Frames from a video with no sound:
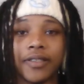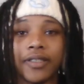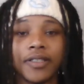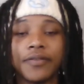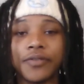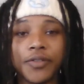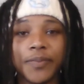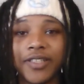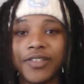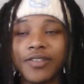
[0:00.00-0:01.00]
an evil
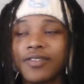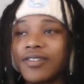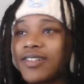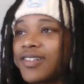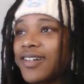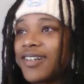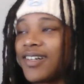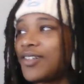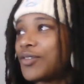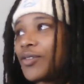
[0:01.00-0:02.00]
speedster. I
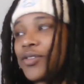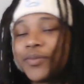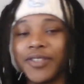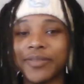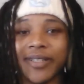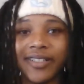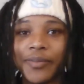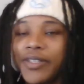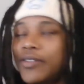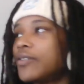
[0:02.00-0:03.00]
don't know too much about him
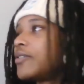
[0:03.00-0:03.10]
either.